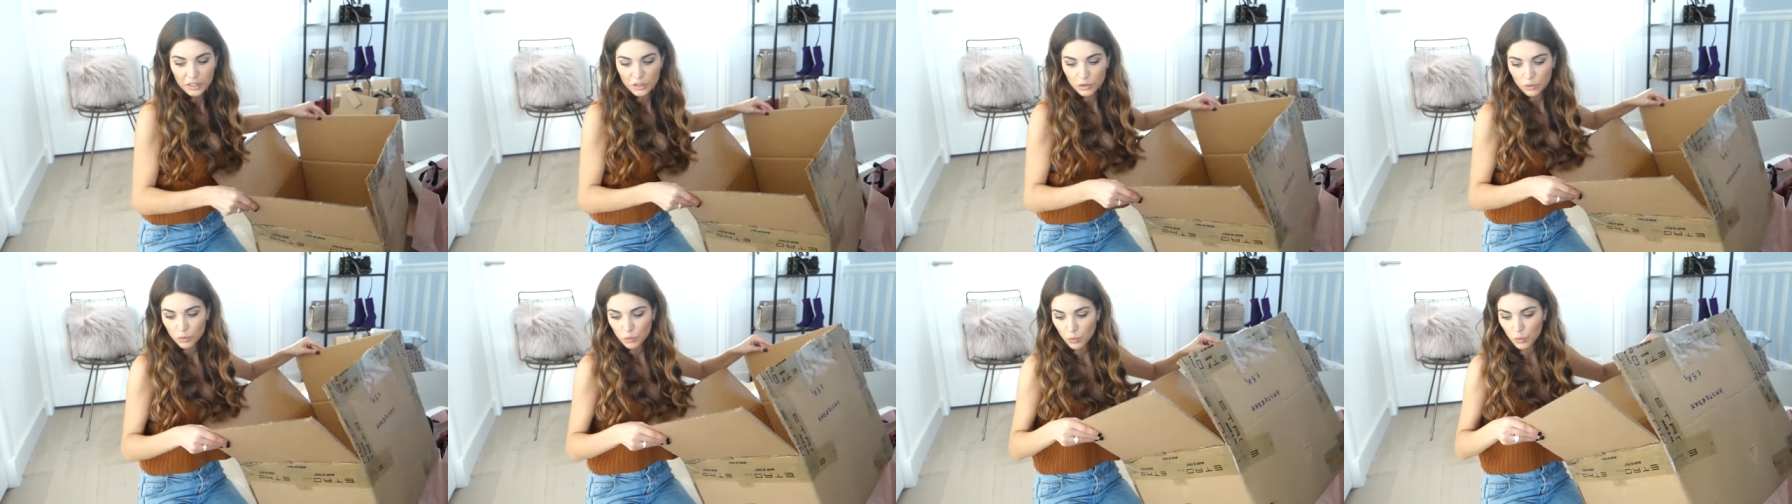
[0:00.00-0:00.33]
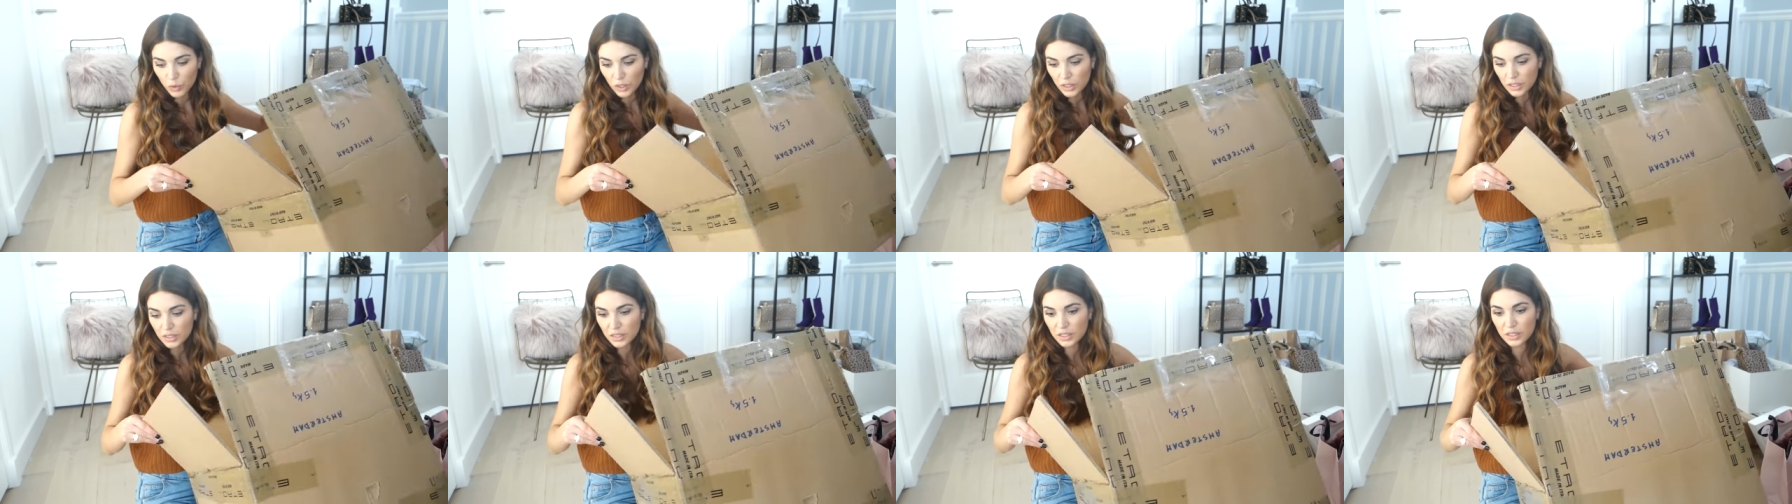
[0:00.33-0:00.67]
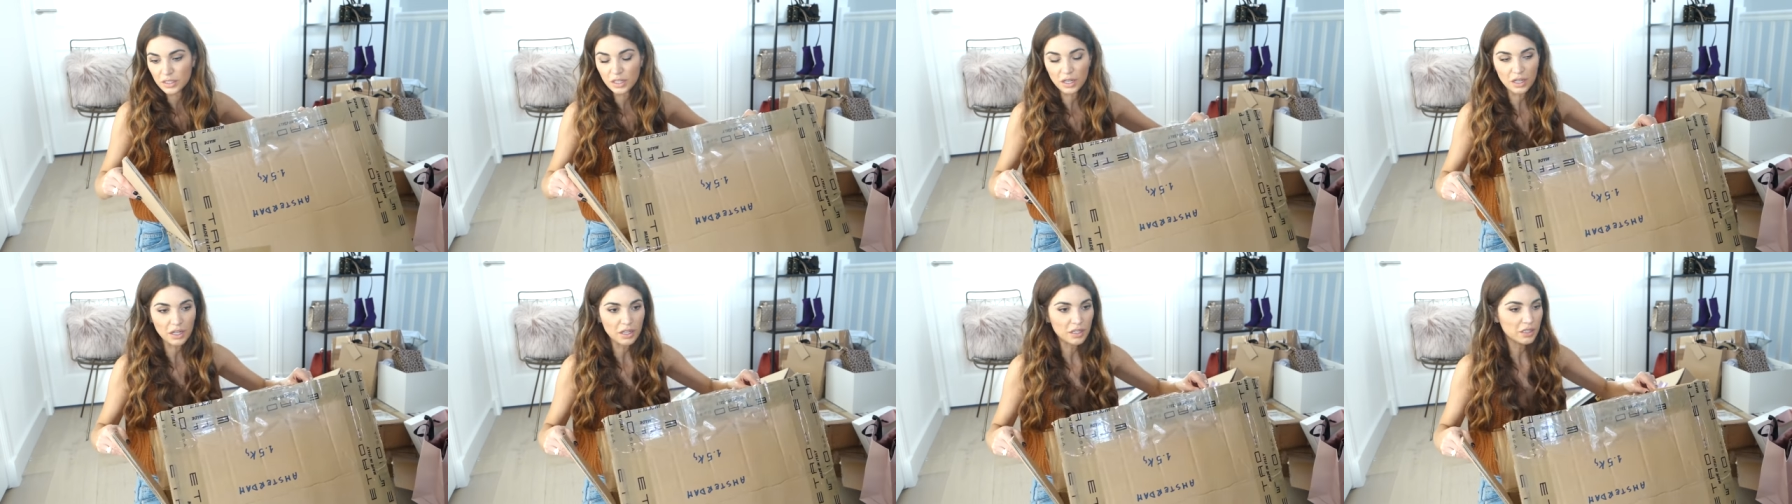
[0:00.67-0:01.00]
that's
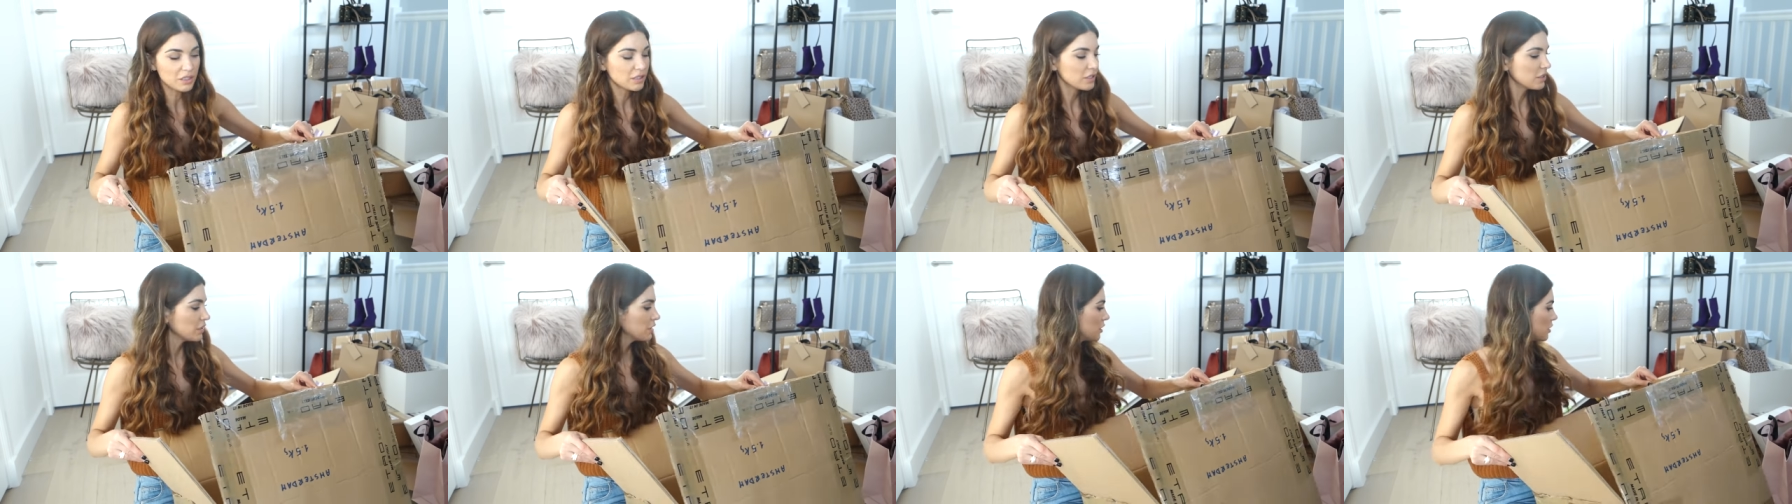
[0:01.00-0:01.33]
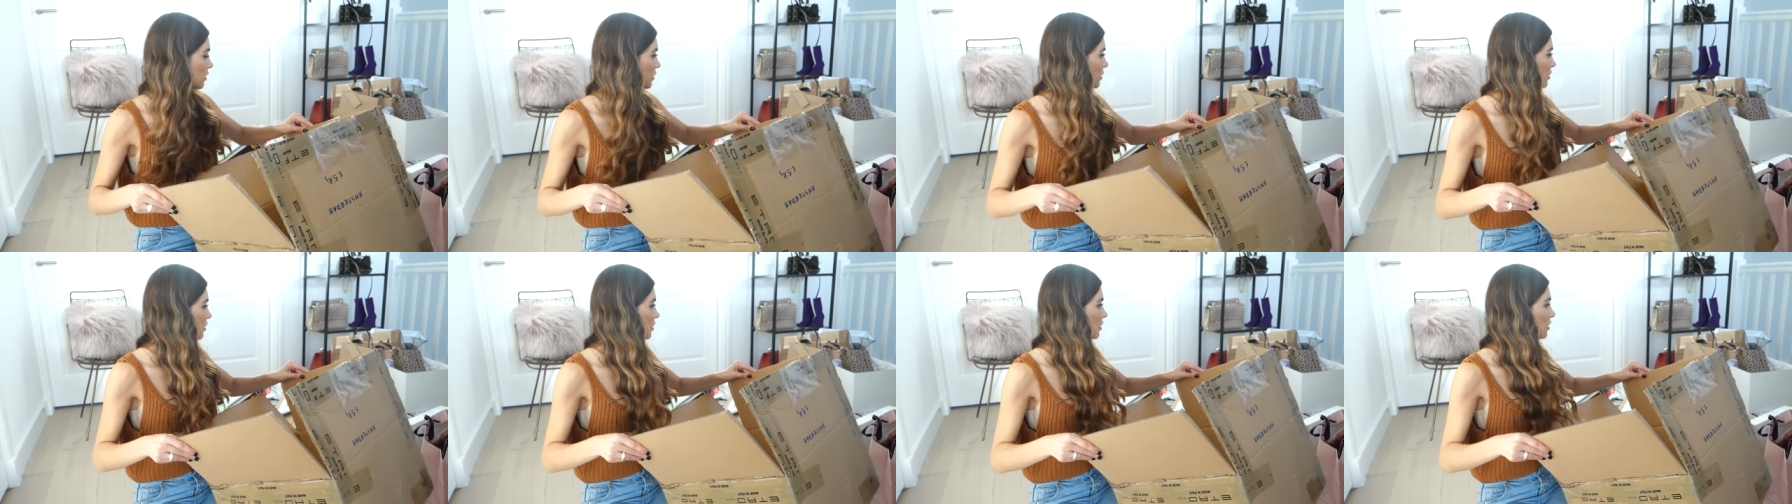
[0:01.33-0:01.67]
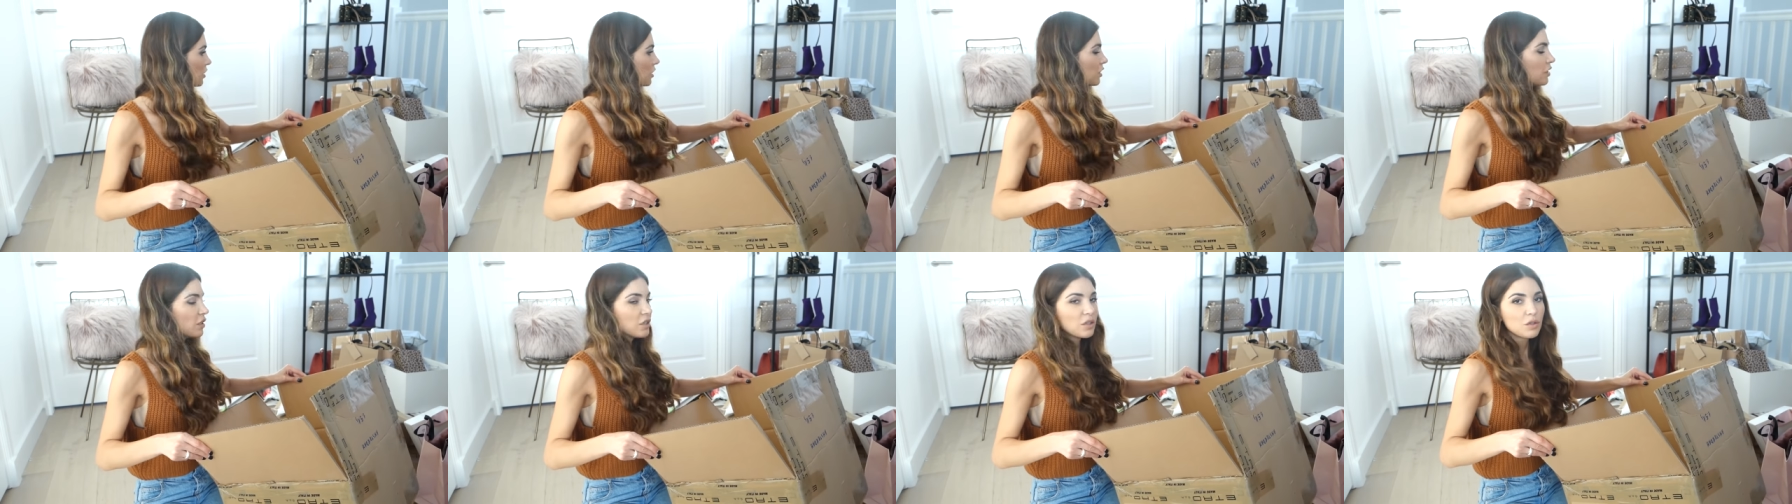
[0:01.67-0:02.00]
one done.
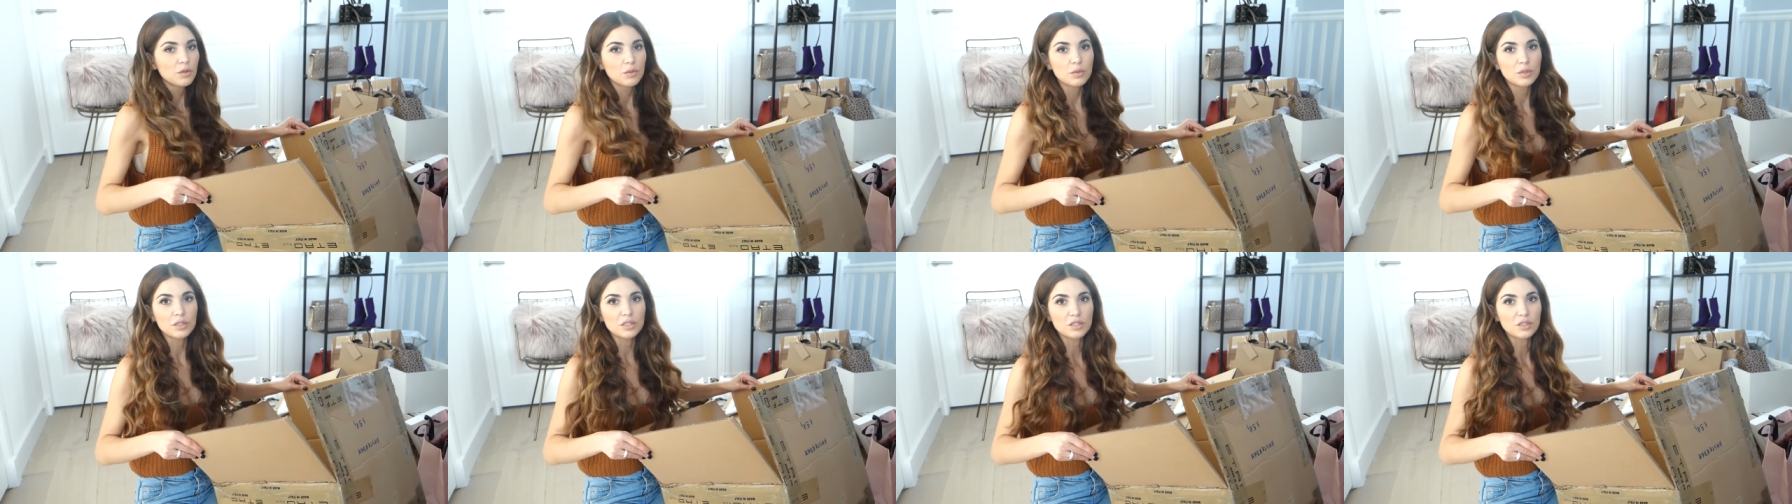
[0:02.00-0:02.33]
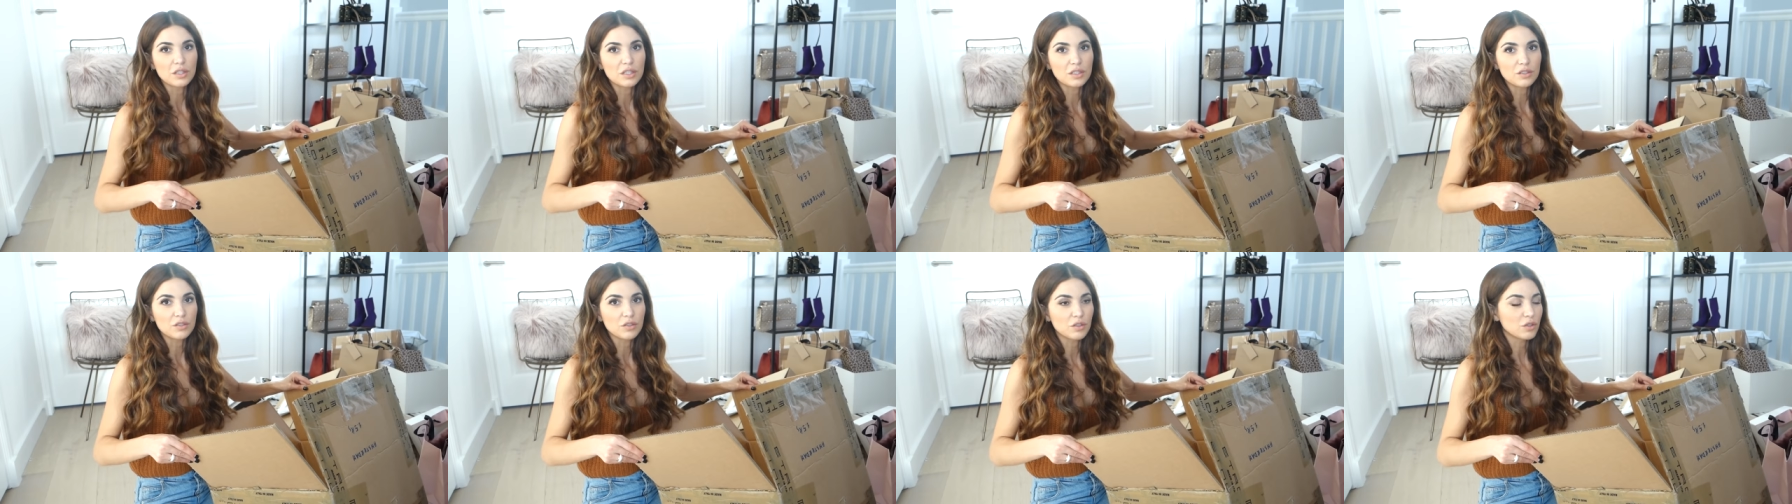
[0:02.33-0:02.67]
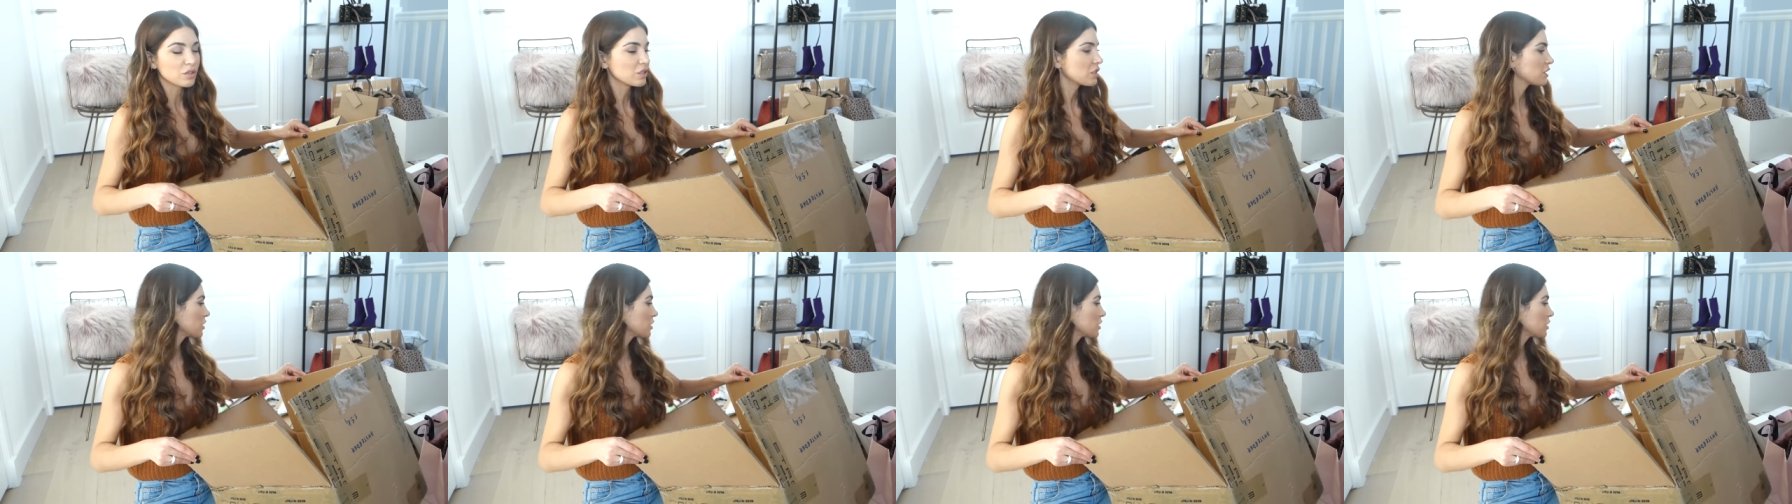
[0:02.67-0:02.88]
Where should I throw